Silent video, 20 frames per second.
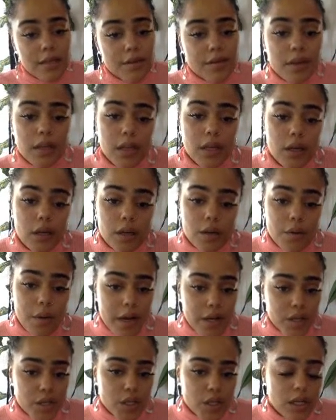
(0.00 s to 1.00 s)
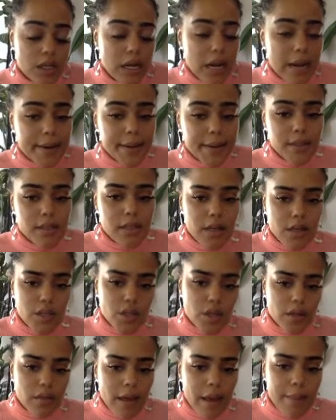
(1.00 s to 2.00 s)
a really good question. I didn't touch
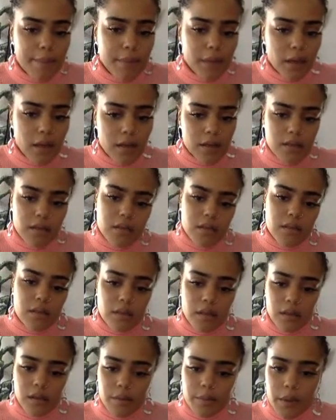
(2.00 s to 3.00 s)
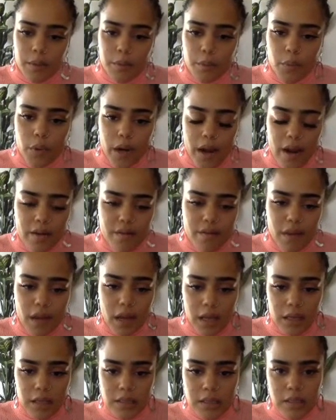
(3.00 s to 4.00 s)
on that because it's a little bit more
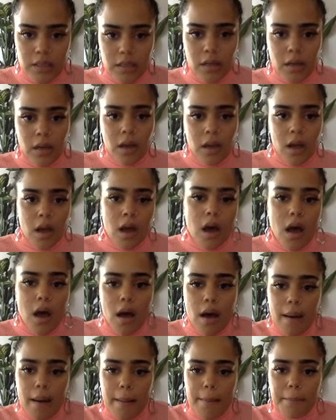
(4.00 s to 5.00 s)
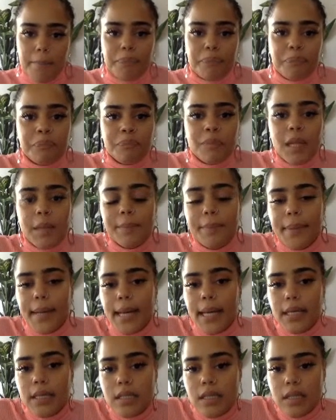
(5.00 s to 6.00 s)
advanced.
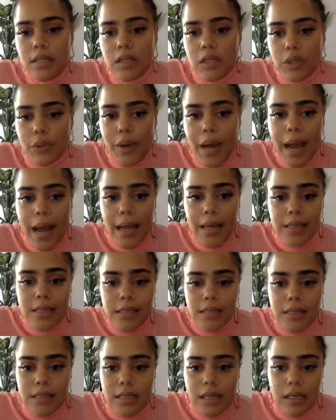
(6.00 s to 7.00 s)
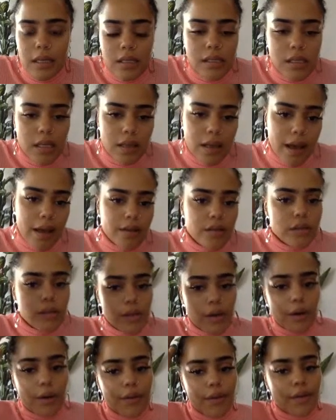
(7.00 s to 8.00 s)
But since you asked, let's get into that.
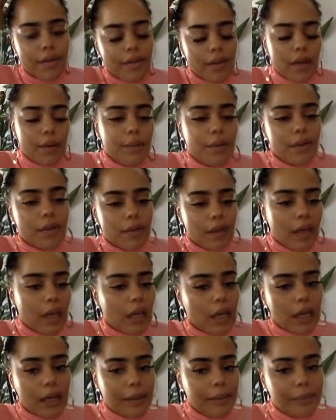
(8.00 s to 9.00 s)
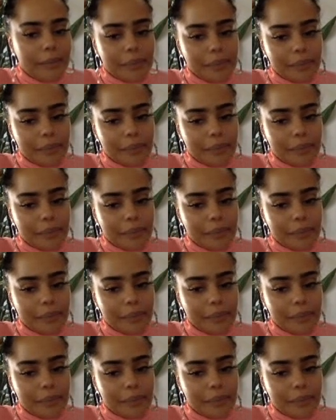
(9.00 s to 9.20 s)
So the thing with key,